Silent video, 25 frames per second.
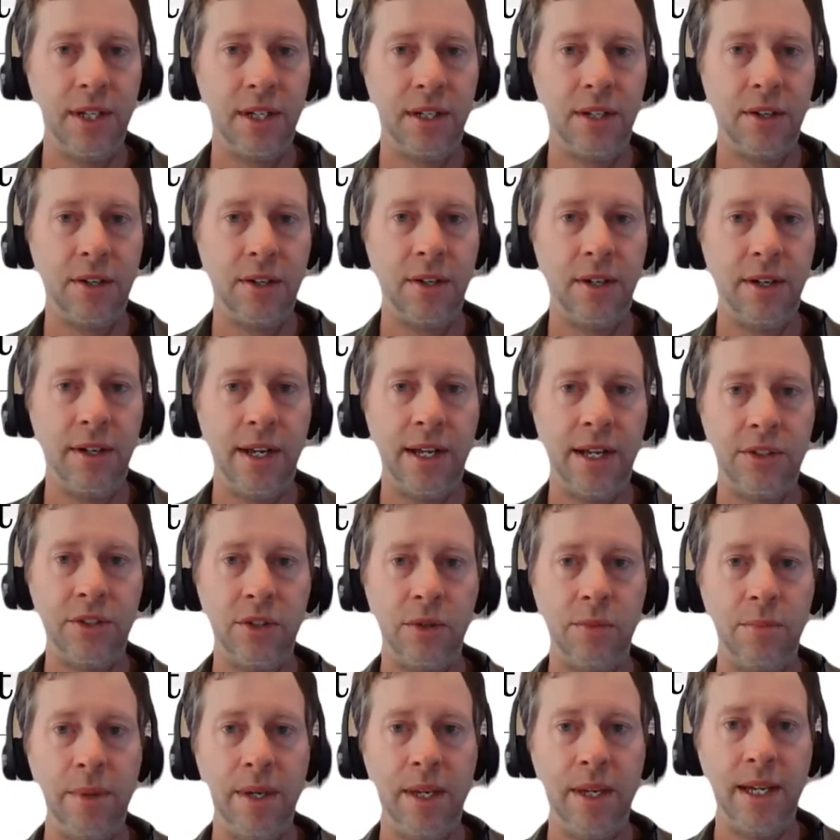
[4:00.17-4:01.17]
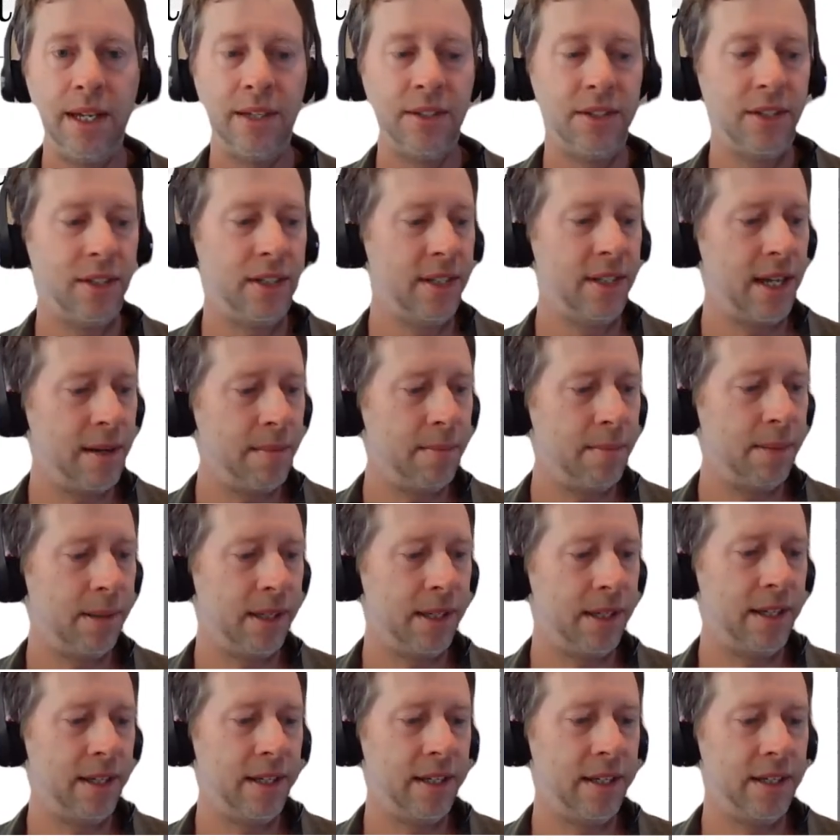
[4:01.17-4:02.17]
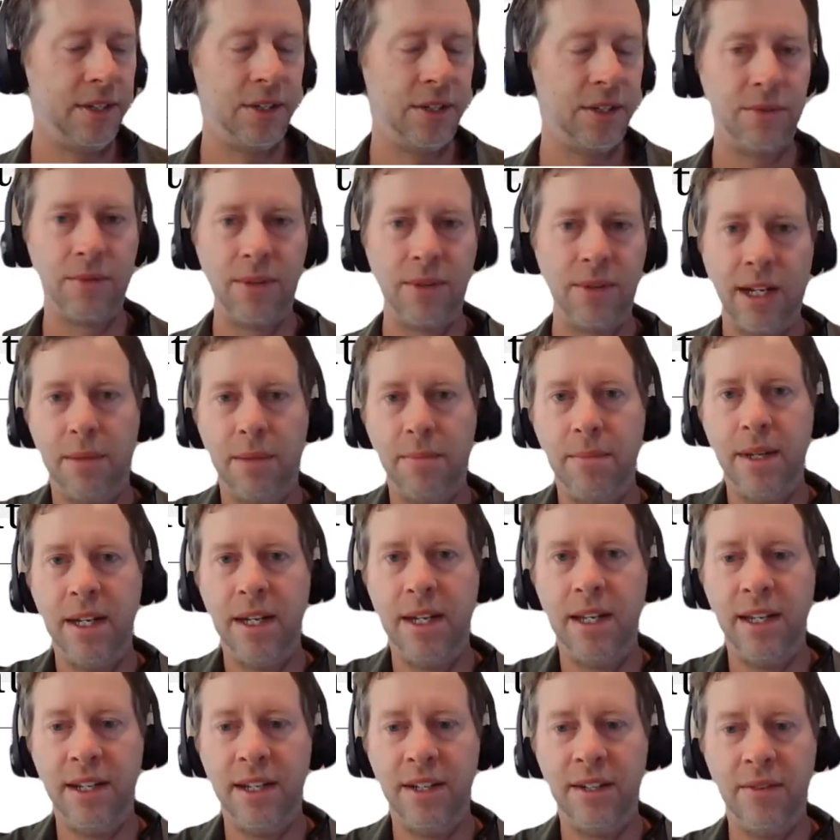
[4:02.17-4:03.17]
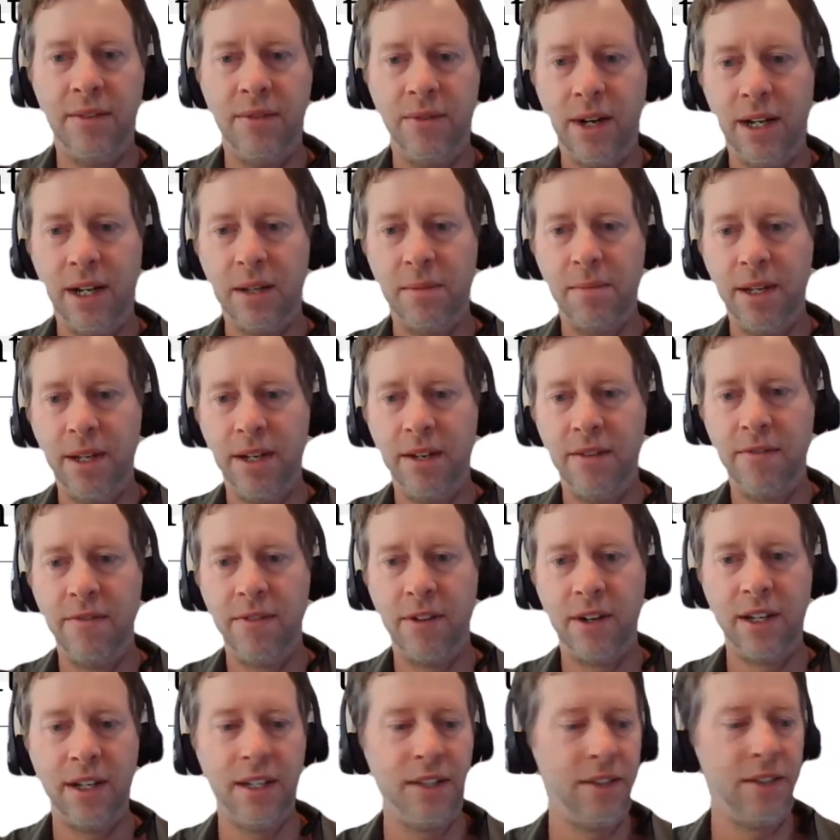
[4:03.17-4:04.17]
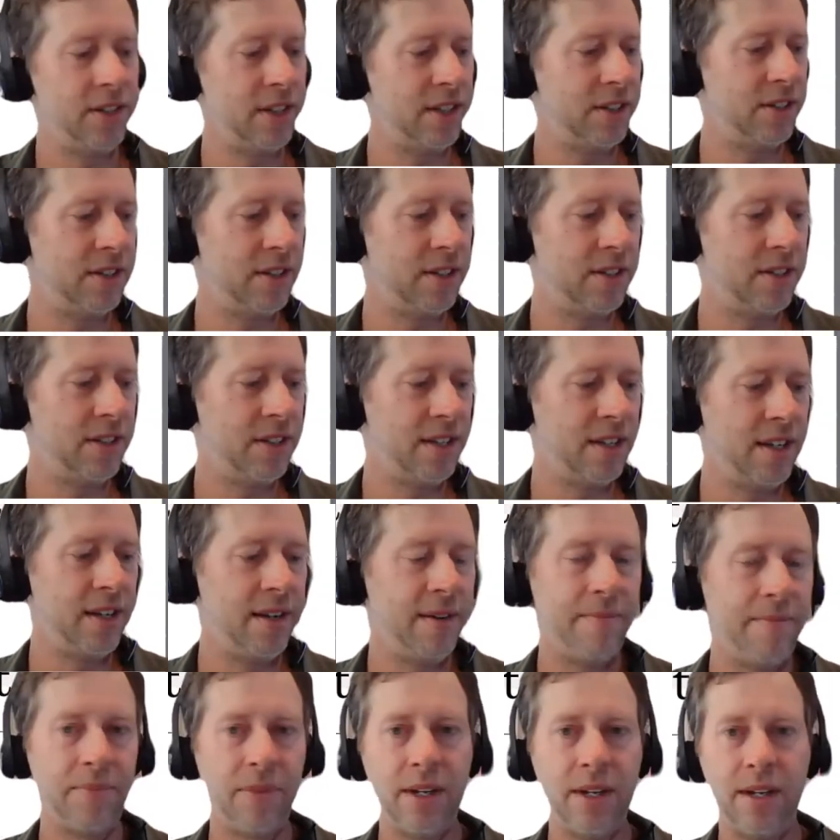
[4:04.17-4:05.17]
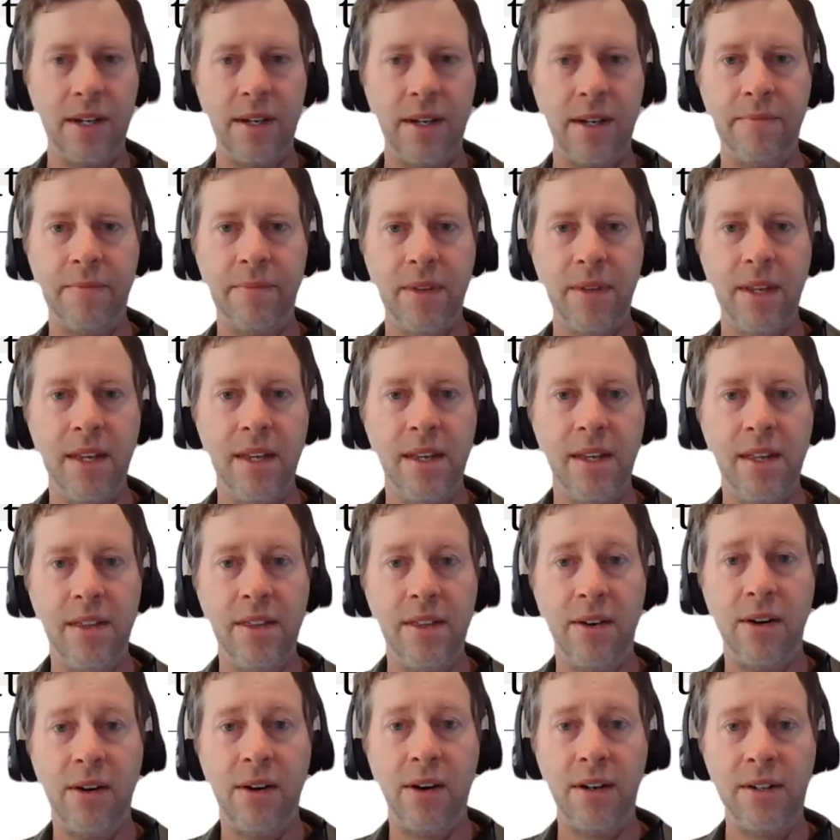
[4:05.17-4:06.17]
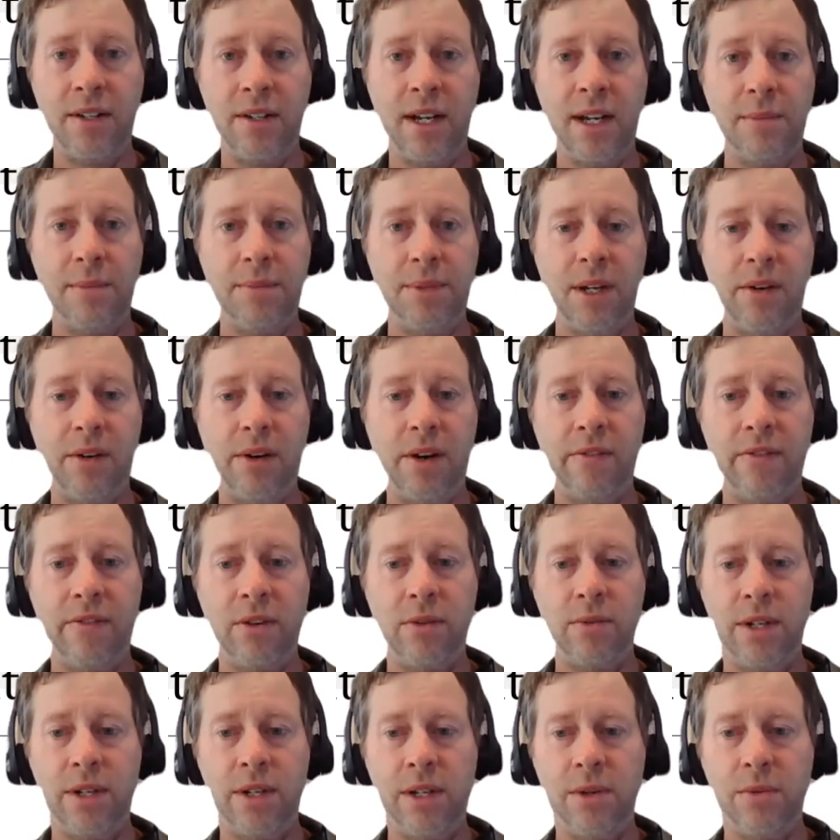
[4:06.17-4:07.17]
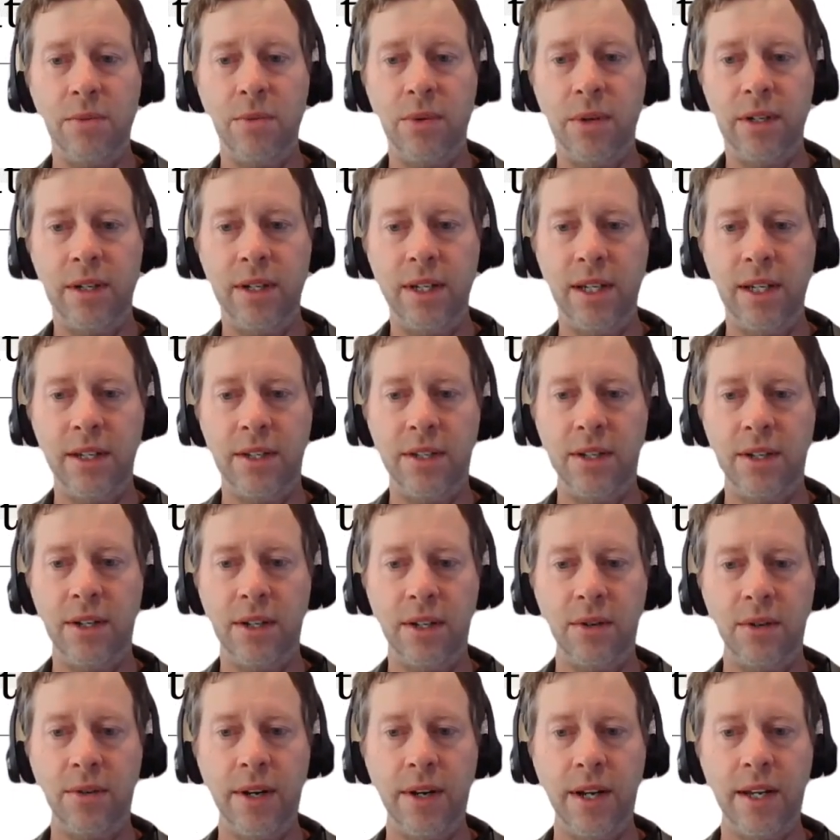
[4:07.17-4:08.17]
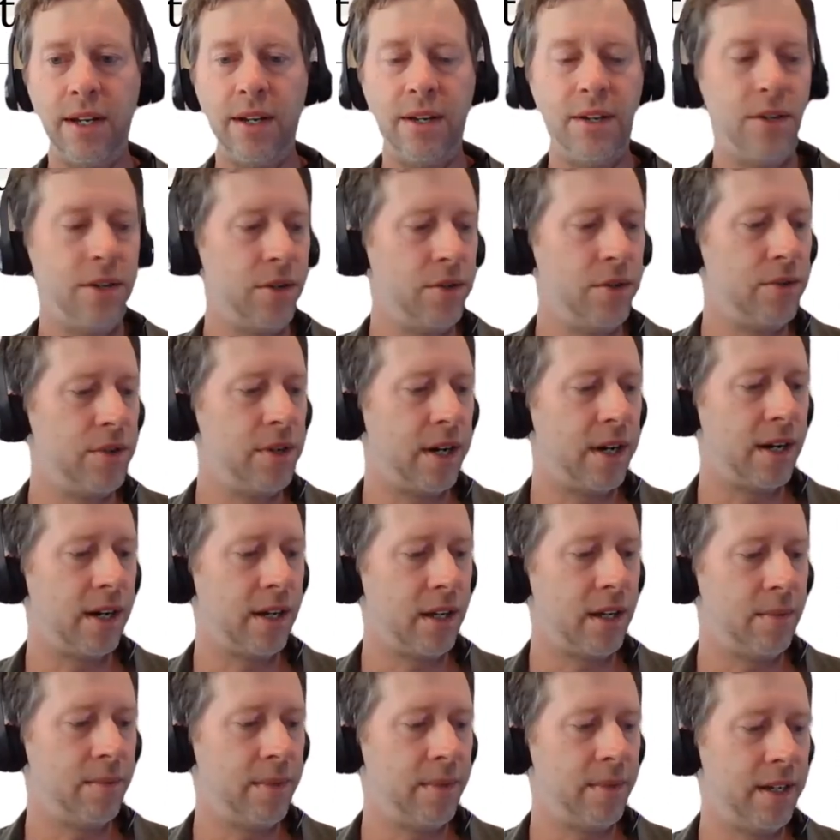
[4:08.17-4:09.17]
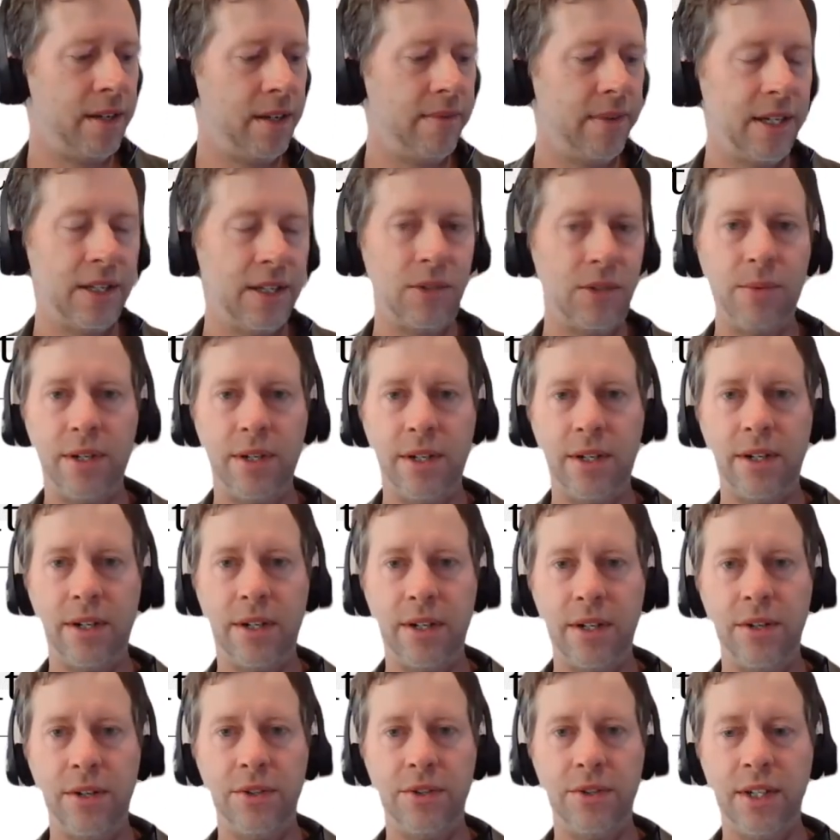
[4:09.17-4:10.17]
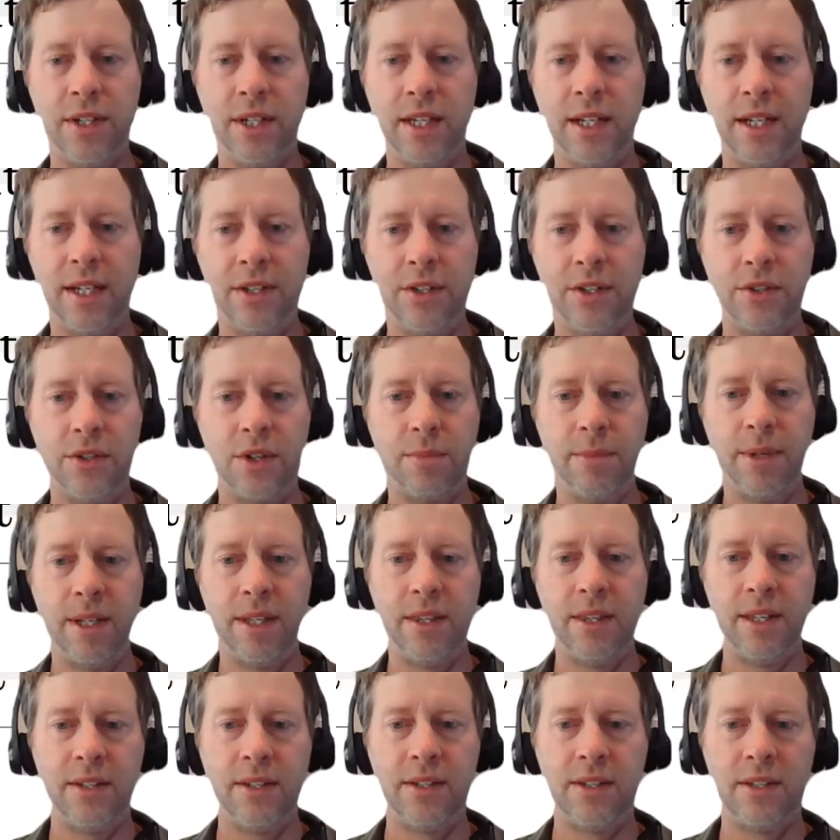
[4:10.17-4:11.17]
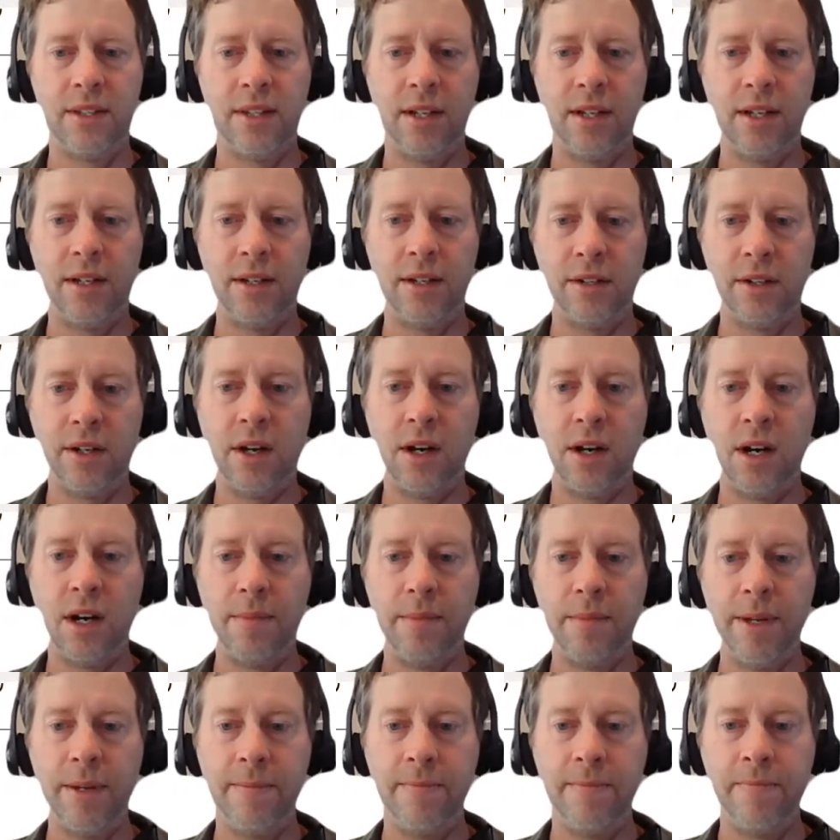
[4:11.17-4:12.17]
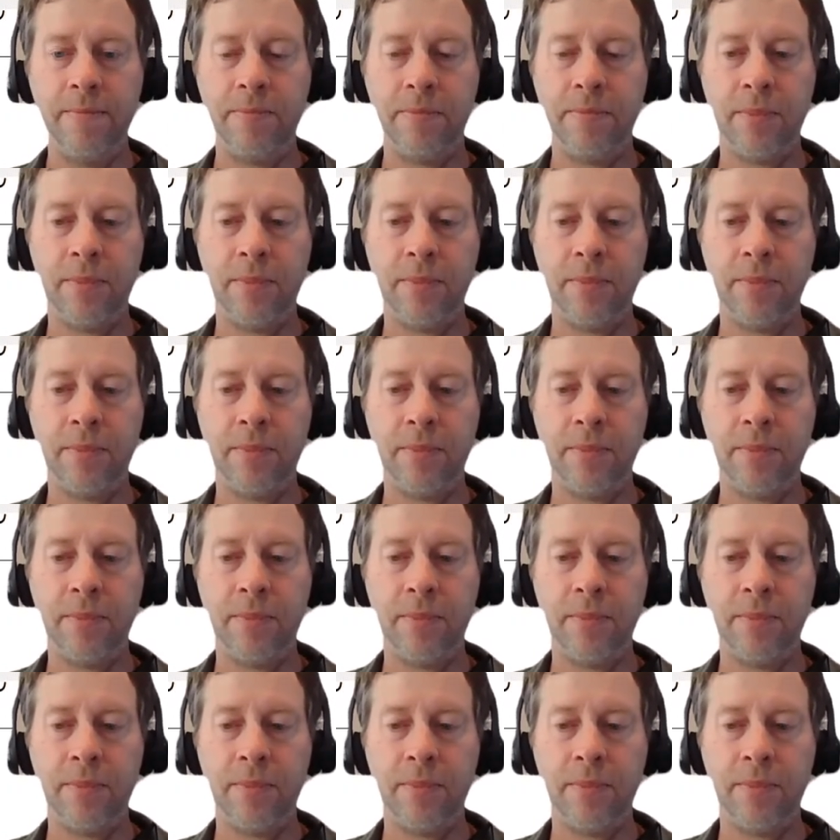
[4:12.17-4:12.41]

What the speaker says: a current SOP as a template is recommended for consistency. There are times, however, when you would need to create a new document. That's when you're using an instrument that's uncommon